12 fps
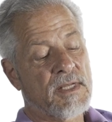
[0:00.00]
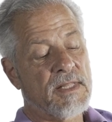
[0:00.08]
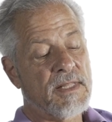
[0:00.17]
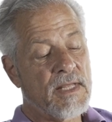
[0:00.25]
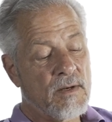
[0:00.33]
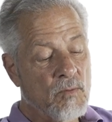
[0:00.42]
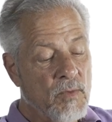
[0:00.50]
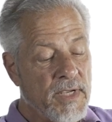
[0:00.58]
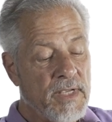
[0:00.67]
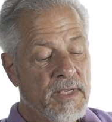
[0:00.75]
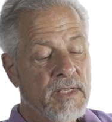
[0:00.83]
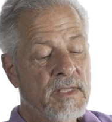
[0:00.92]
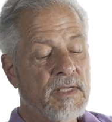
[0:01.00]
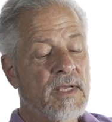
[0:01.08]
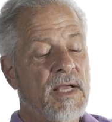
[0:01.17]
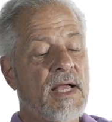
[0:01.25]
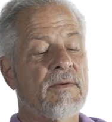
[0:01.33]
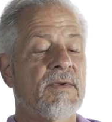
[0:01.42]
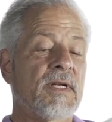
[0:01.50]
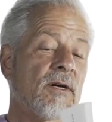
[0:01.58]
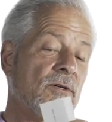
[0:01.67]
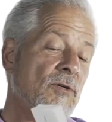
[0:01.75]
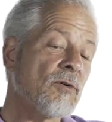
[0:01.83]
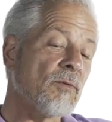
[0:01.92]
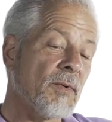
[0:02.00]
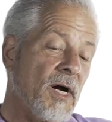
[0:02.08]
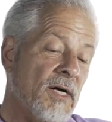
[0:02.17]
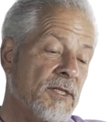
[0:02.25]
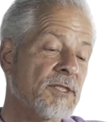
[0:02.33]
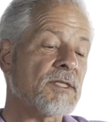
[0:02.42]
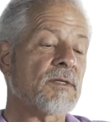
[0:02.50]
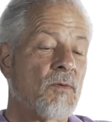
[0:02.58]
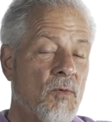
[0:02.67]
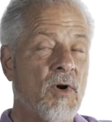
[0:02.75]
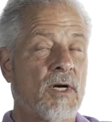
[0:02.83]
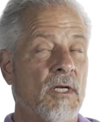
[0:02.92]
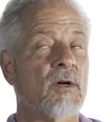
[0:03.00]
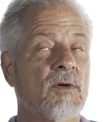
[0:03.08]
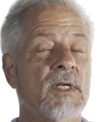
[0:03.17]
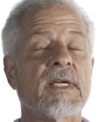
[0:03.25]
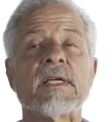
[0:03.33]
that we have in our toolbox work locally,